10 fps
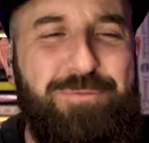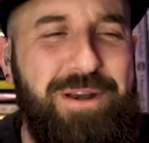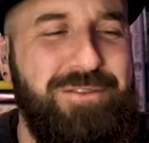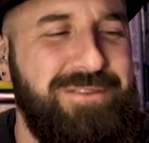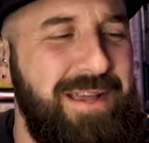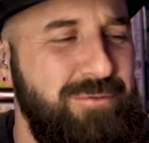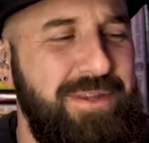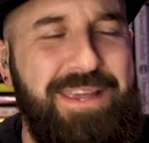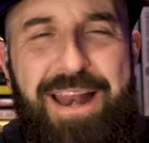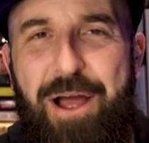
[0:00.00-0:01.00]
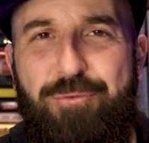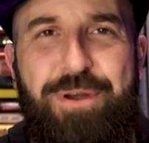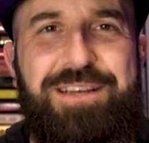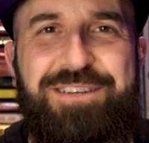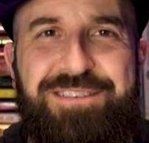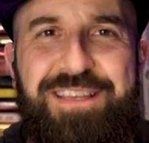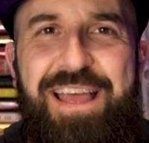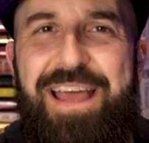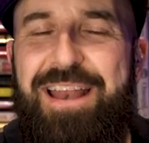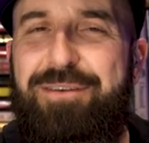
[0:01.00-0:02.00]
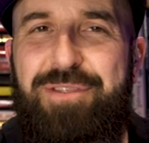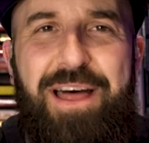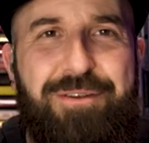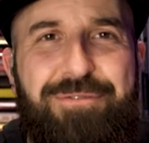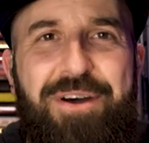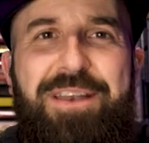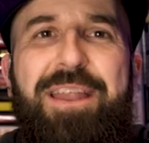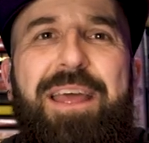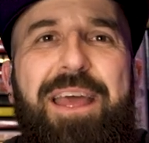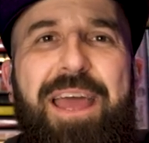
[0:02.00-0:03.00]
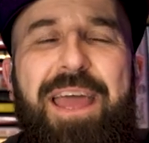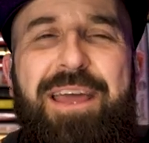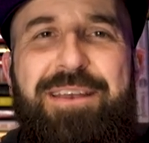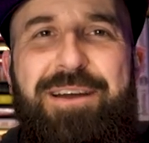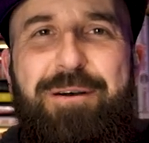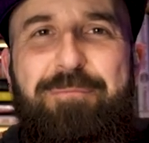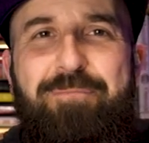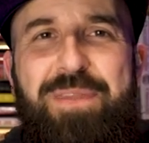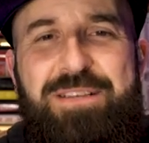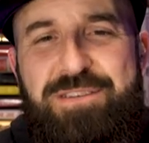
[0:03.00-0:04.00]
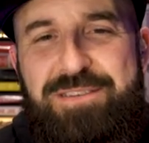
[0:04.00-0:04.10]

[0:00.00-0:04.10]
I mean, it's one of those times you can get outrageous and have a lot of fun and um,